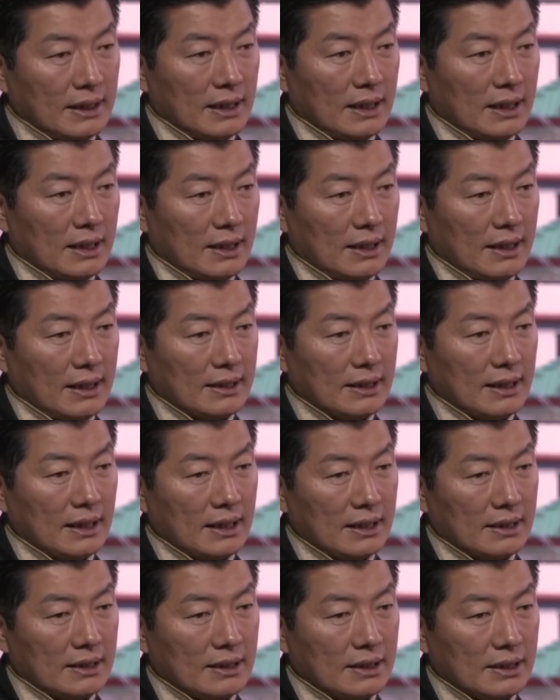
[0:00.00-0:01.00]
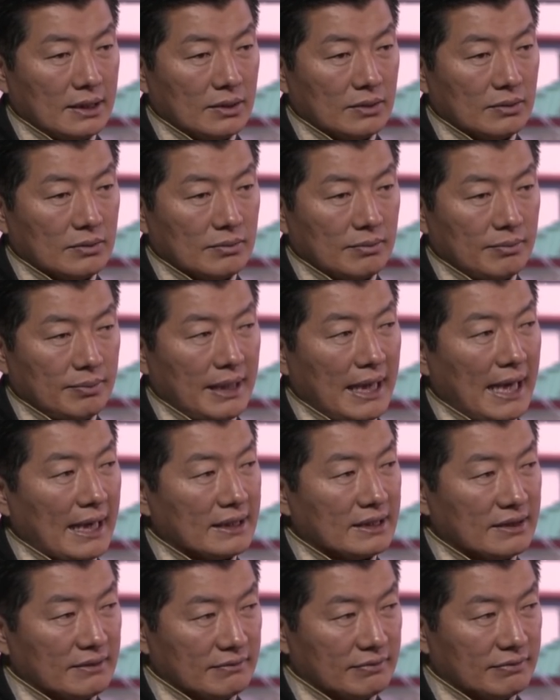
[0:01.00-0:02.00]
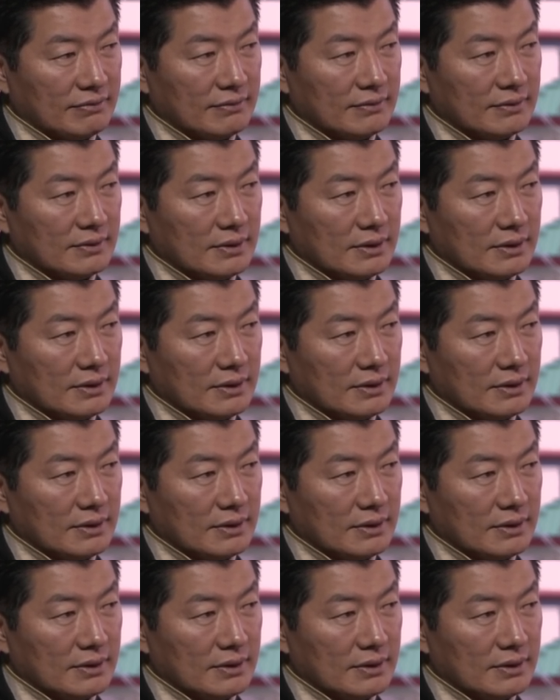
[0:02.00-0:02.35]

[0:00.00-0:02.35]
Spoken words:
And then, you know, be active.